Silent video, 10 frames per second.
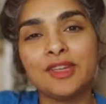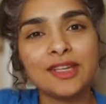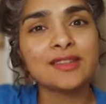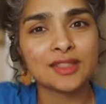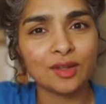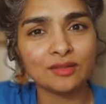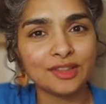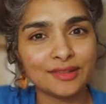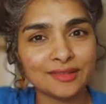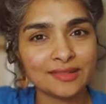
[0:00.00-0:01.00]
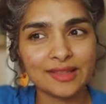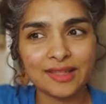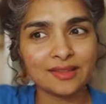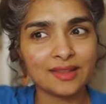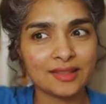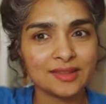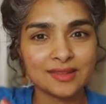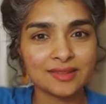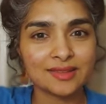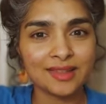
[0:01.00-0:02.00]
We can solve it. Like
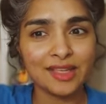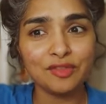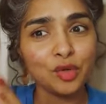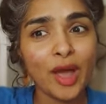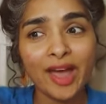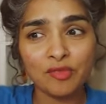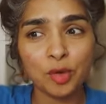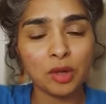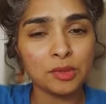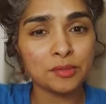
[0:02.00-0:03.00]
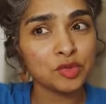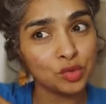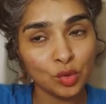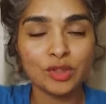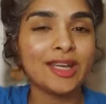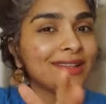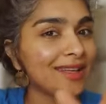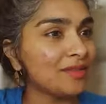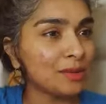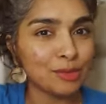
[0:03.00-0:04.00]
this. If you have problems, know that
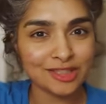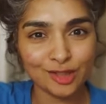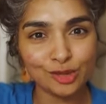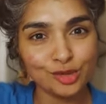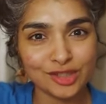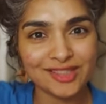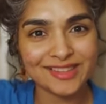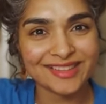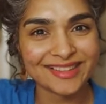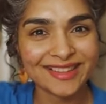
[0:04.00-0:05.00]
there will be solutions.